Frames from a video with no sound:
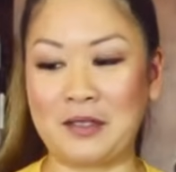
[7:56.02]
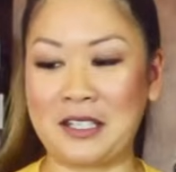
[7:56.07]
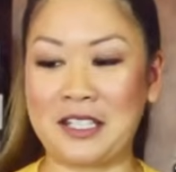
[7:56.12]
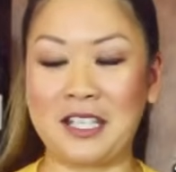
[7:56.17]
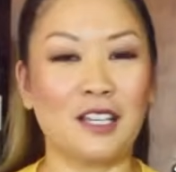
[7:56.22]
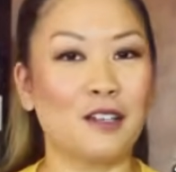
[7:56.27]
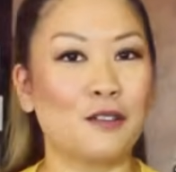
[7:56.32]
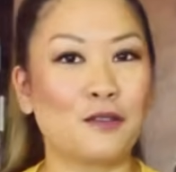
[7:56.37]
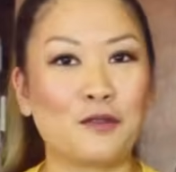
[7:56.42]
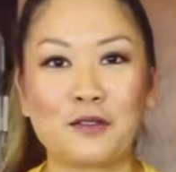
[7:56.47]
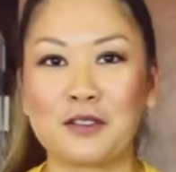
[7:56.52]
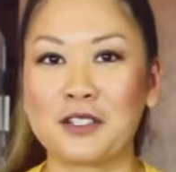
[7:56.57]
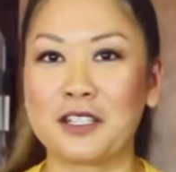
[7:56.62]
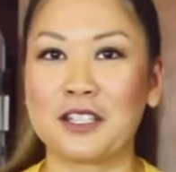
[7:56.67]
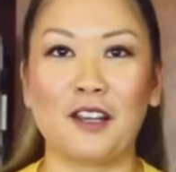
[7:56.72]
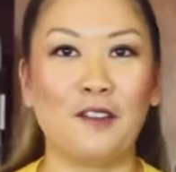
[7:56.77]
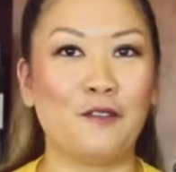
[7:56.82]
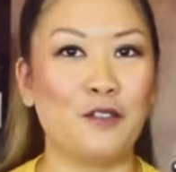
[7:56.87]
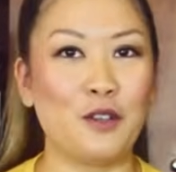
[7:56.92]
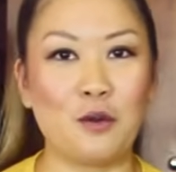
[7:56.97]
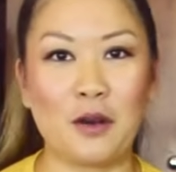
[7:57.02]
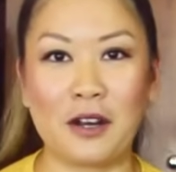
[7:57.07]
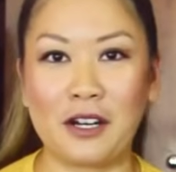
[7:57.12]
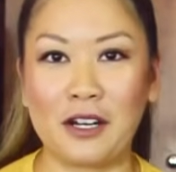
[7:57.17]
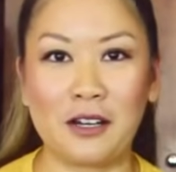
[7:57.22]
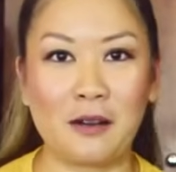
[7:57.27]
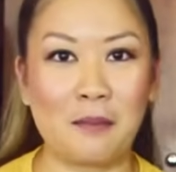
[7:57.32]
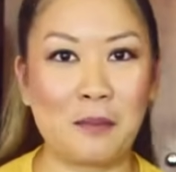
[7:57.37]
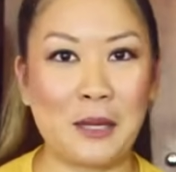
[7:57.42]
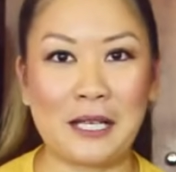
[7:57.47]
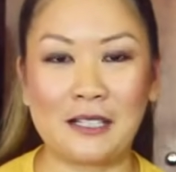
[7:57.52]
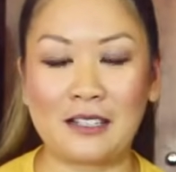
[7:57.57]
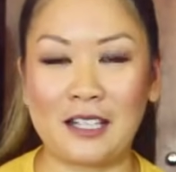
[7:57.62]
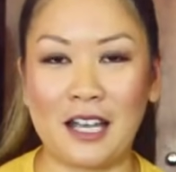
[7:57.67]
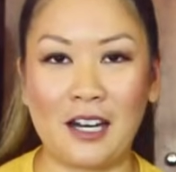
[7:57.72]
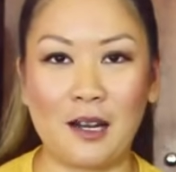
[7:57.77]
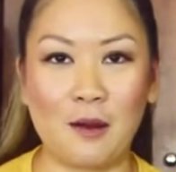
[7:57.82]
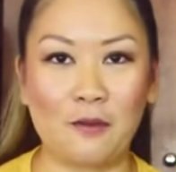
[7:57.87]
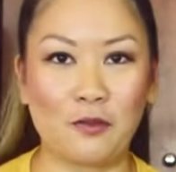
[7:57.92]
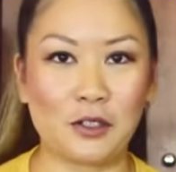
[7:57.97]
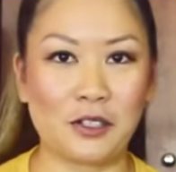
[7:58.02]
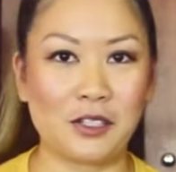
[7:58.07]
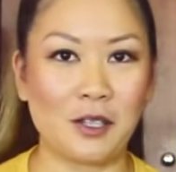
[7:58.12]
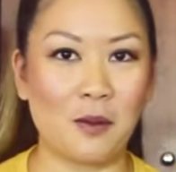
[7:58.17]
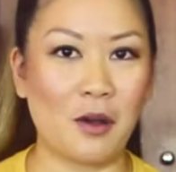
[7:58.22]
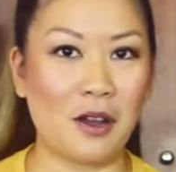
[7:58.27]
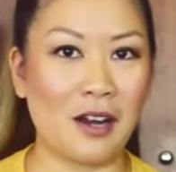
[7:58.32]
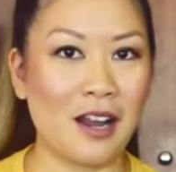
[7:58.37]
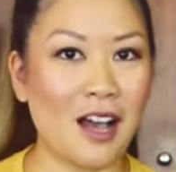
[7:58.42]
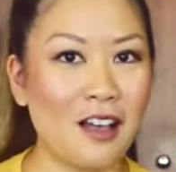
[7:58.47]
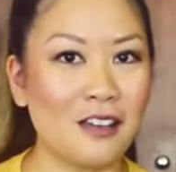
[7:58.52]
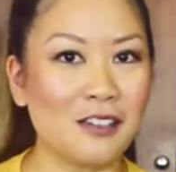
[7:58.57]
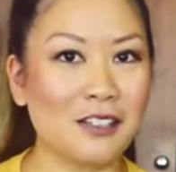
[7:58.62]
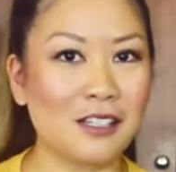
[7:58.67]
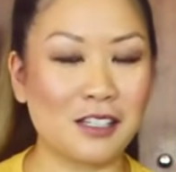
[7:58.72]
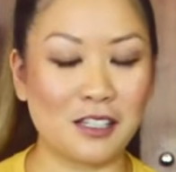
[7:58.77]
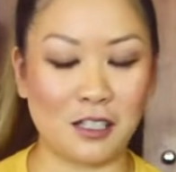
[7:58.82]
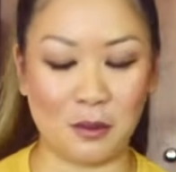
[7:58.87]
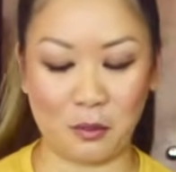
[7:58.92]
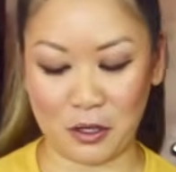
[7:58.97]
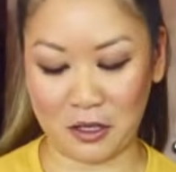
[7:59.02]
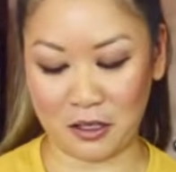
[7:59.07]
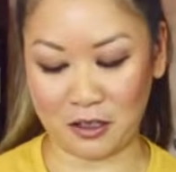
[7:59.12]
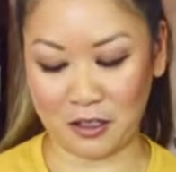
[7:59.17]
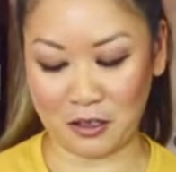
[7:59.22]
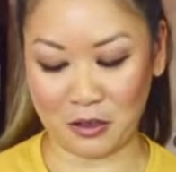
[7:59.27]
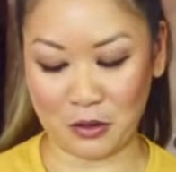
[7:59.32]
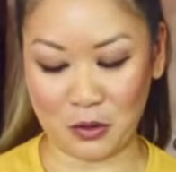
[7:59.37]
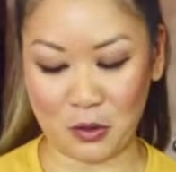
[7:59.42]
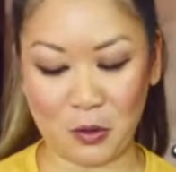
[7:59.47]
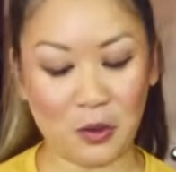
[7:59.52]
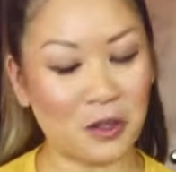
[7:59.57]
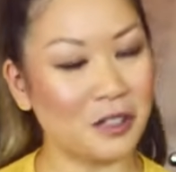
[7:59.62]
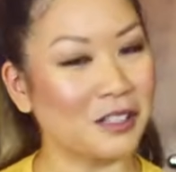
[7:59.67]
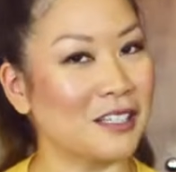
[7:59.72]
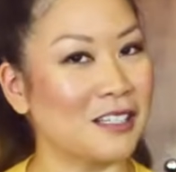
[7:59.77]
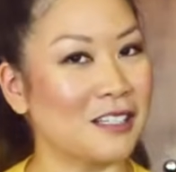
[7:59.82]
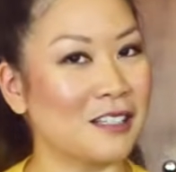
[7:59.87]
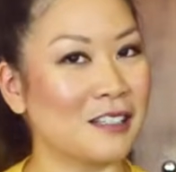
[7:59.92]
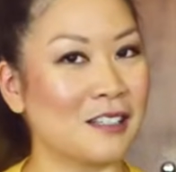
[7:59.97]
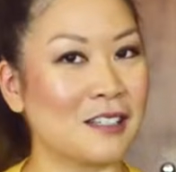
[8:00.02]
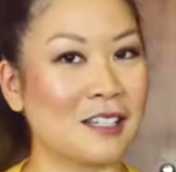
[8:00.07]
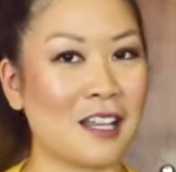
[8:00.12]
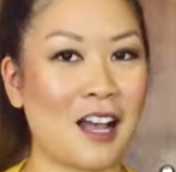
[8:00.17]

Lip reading: gift if you wanted to pick that up for someone else, to bring a little New Orleans.